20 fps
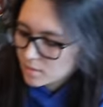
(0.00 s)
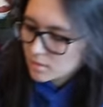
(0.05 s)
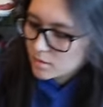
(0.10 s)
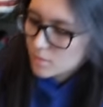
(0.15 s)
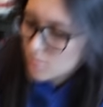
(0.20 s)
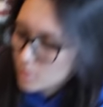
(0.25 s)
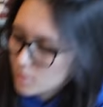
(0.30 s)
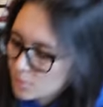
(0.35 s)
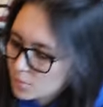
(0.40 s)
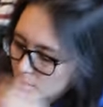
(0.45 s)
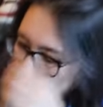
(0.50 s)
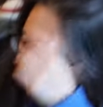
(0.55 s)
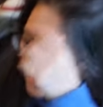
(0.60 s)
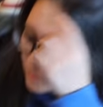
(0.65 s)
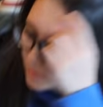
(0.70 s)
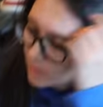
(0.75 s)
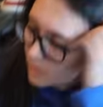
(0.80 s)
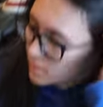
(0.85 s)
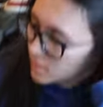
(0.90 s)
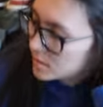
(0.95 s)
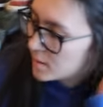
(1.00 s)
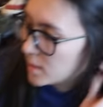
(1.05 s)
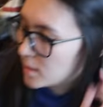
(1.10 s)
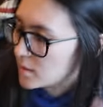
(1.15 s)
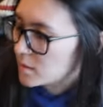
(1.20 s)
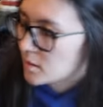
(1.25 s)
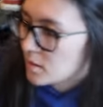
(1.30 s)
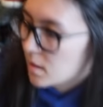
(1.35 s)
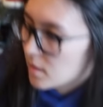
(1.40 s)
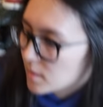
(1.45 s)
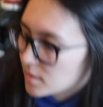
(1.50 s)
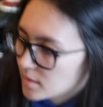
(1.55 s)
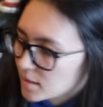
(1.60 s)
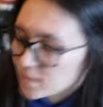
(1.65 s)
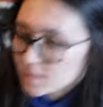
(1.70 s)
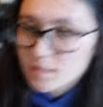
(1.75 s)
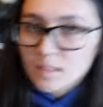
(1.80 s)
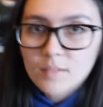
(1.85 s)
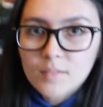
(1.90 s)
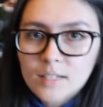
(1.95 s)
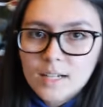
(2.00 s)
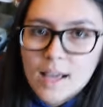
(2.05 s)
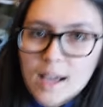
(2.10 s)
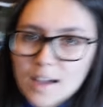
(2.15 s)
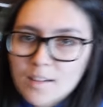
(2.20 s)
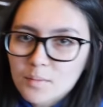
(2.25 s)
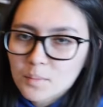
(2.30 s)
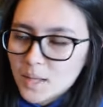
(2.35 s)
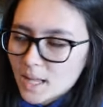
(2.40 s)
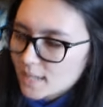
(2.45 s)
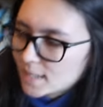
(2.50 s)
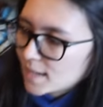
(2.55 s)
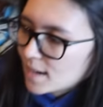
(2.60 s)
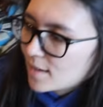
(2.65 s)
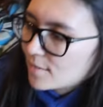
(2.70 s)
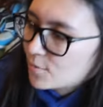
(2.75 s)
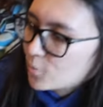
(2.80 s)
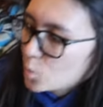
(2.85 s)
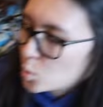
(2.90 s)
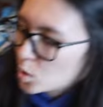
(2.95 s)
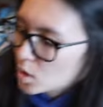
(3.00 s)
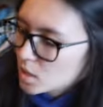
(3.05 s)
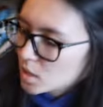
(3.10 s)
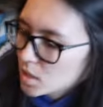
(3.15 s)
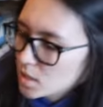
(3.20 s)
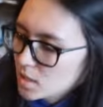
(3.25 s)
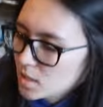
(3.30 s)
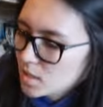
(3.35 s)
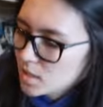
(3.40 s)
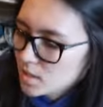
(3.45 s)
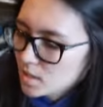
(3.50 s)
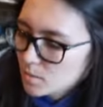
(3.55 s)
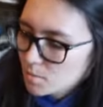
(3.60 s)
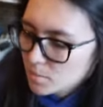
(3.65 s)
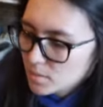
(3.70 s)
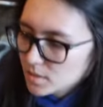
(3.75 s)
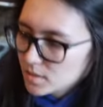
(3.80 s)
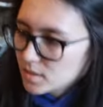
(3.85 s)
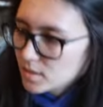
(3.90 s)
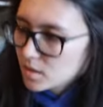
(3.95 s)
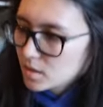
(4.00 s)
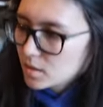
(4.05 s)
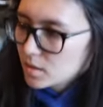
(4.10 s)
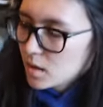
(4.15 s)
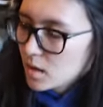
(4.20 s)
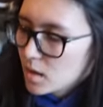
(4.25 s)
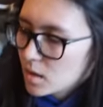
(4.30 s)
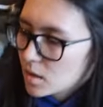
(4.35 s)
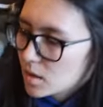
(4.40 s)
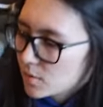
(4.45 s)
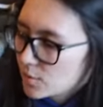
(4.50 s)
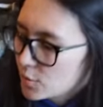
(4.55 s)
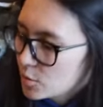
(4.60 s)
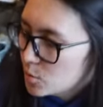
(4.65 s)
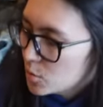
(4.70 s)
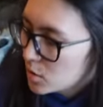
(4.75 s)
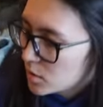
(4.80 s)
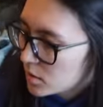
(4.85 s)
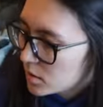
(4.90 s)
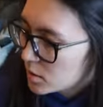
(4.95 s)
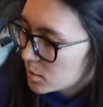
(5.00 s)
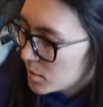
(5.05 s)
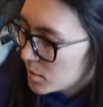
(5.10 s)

Start off with this dead stock size 11 and a half black cat 4. Been seeing uh, a few more of these